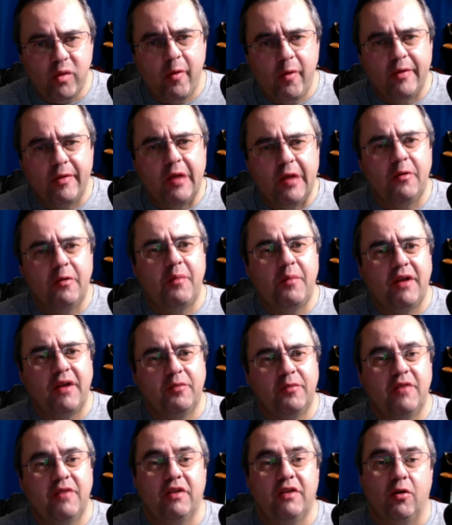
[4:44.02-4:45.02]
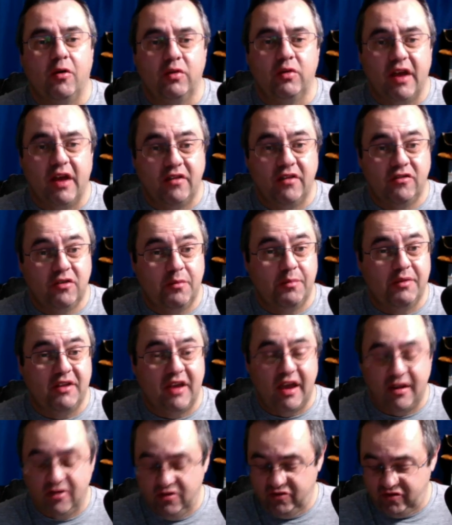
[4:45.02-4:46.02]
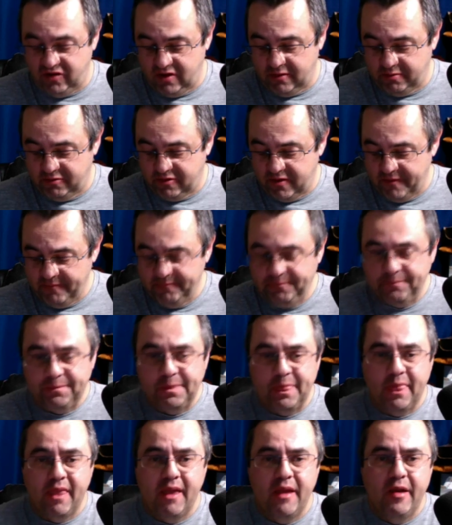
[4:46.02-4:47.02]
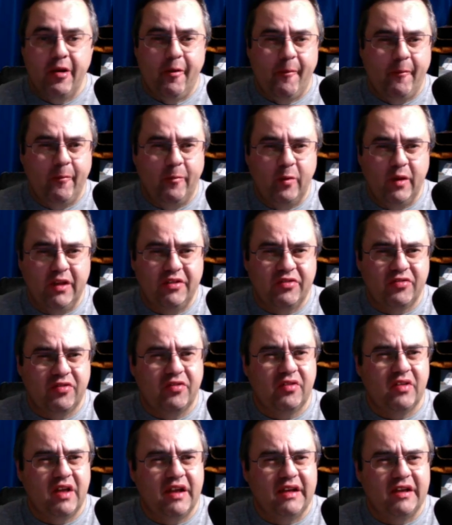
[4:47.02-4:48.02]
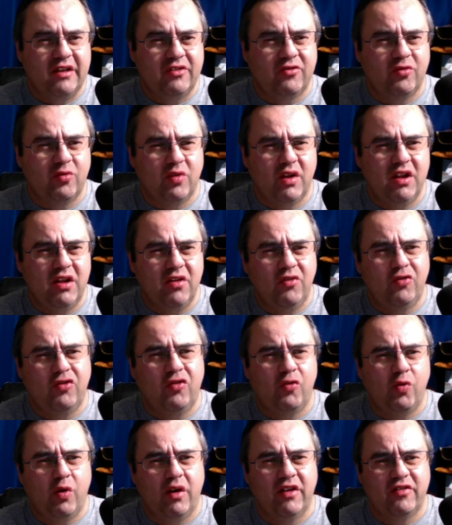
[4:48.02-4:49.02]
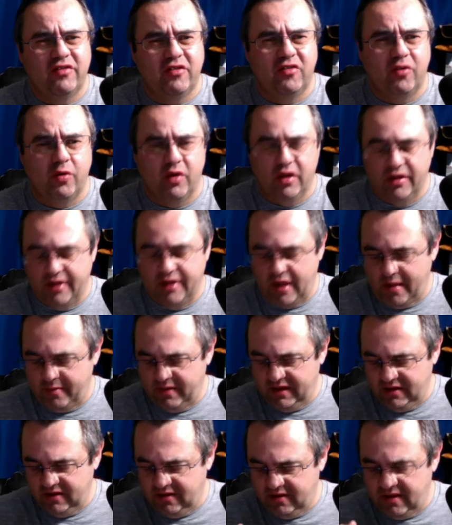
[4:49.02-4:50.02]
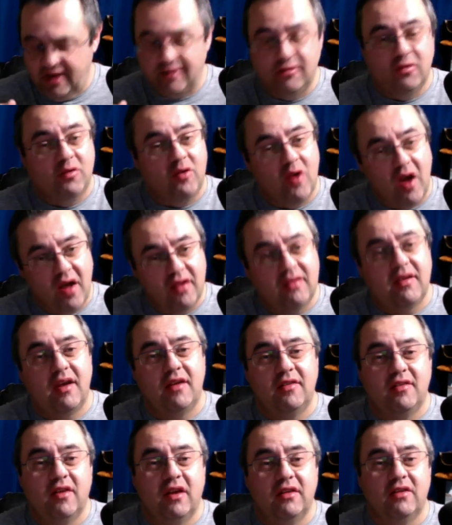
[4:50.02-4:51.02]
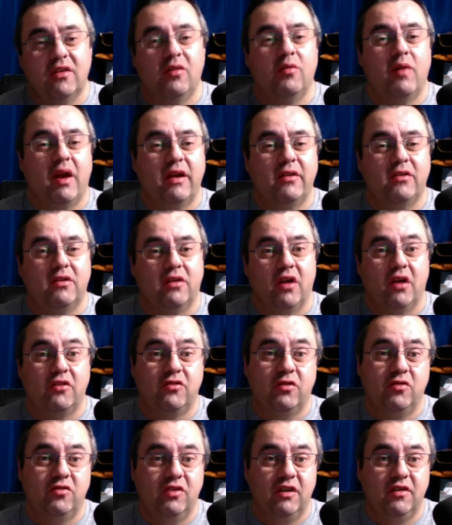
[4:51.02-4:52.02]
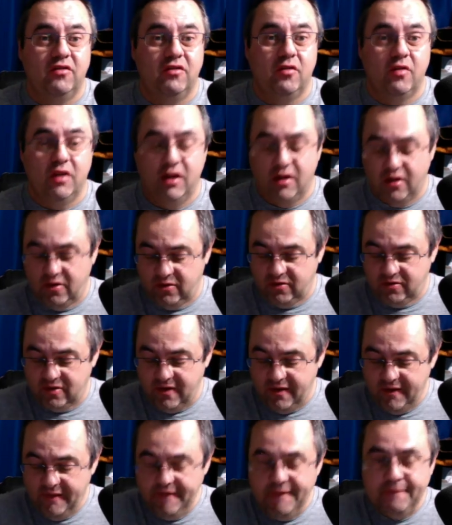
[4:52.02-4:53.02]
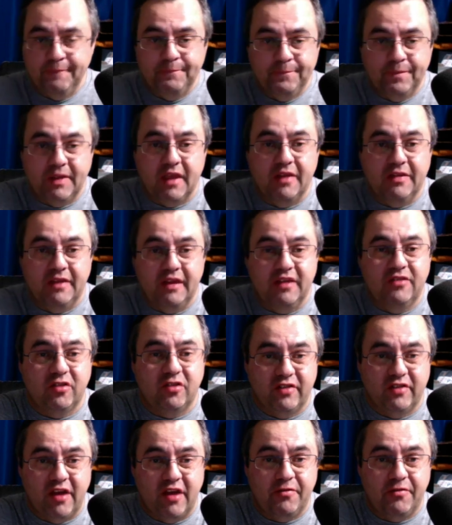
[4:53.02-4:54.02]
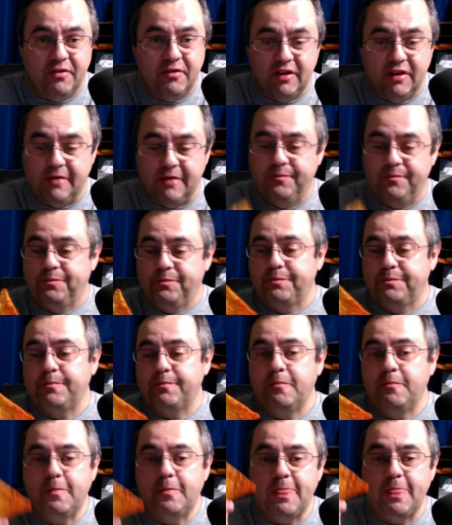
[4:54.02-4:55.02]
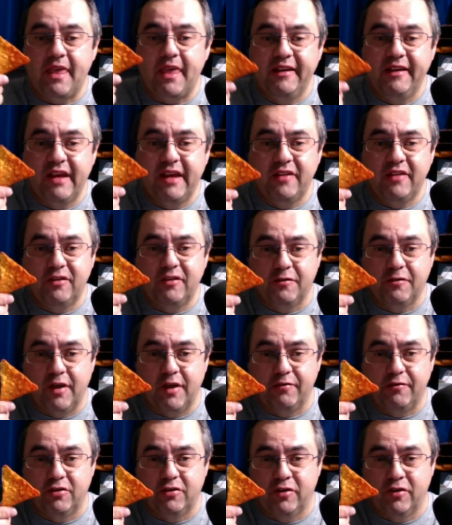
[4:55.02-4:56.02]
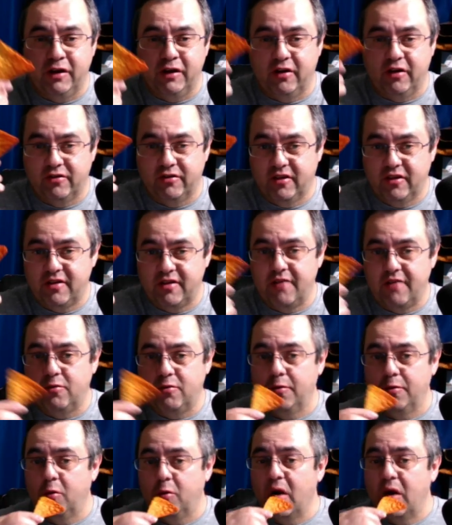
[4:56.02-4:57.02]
That reminds me of the old ketchup potato chips with like a Doritos twist to it. I mean, they do not taste like your regular nacho cheese Doritos. These are definitely ketchup flavored Doritos. Let's have one more.